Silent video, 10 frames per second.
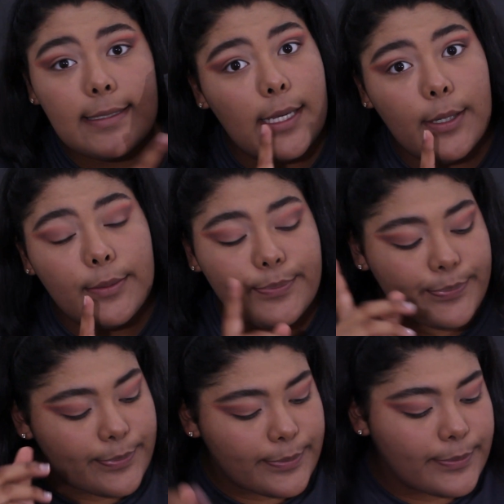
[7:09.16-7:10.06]
So
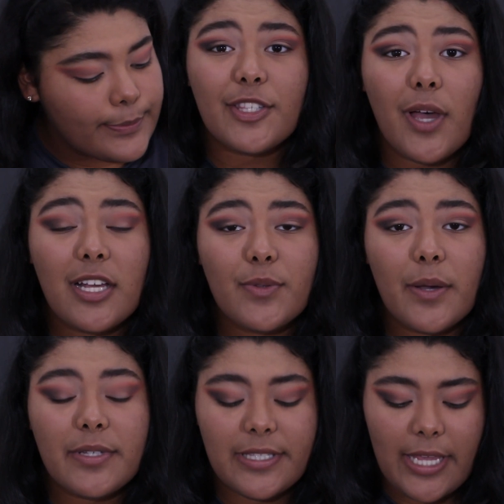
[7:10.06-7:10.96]
as
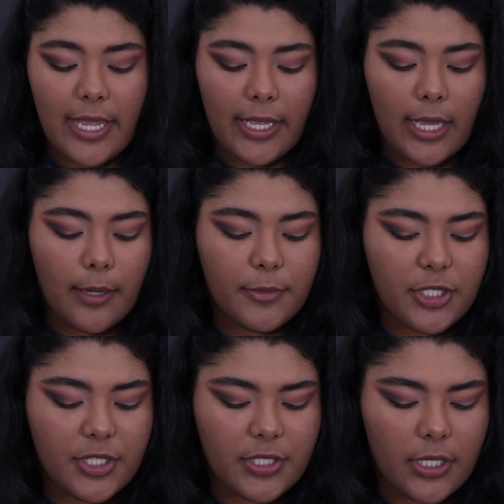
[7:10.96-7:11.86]
I was saying, I'm
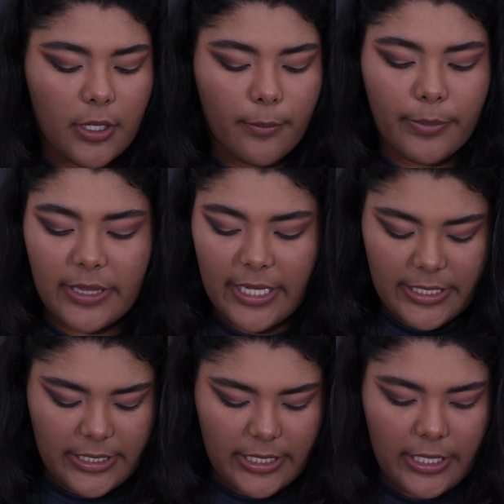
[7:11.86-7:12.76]
just
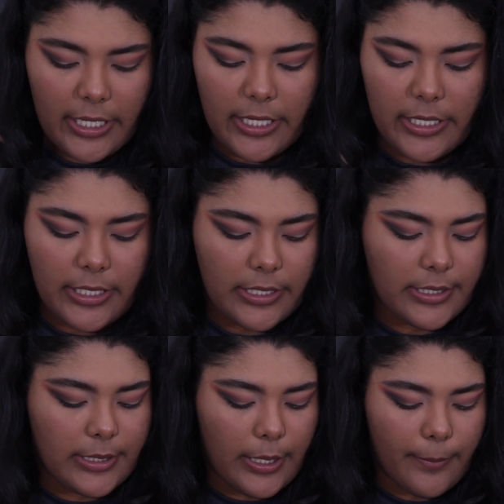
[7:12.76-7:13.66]
blending in
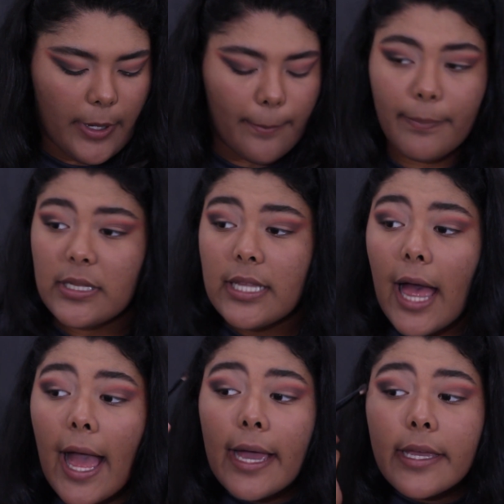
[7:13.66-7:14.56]
some
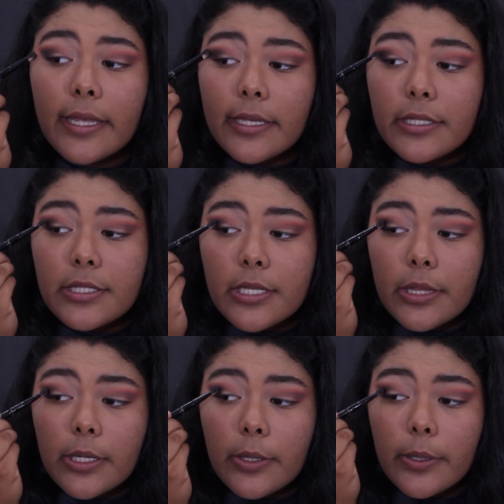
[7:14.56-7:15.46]
black into
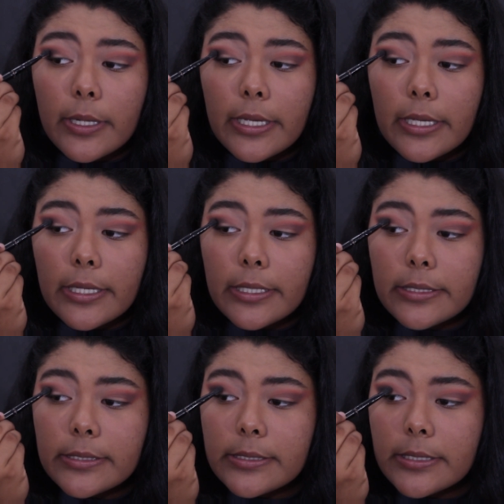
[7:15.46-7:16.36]
the
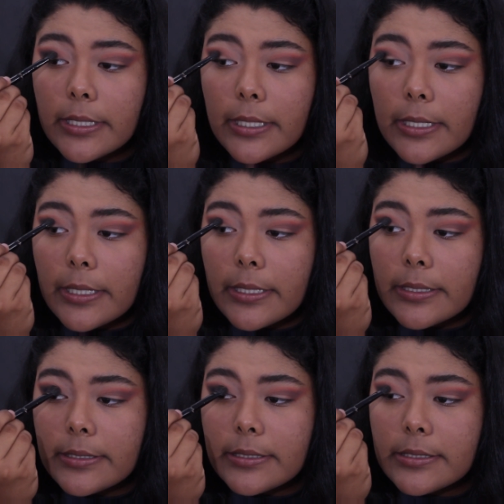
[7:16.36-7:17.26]
crease
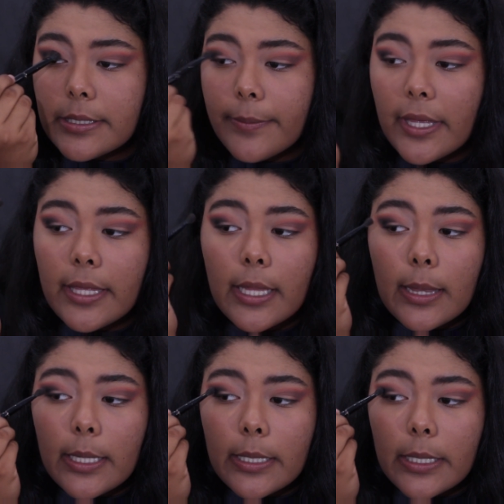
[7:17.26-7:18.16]
just to make it
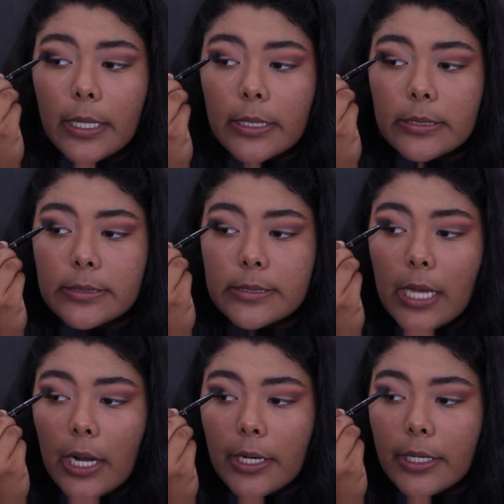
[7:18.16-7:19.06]
look
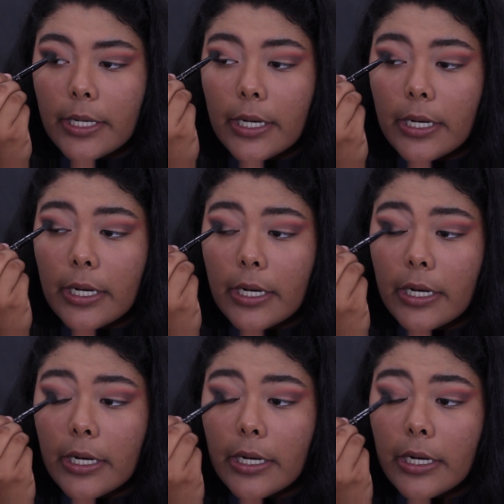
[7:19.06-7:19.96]

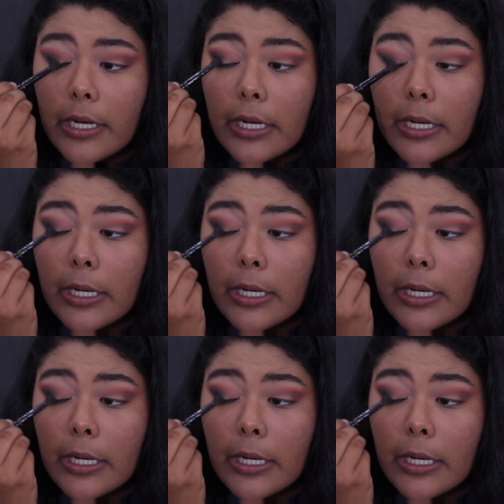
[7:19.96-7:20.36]
darker.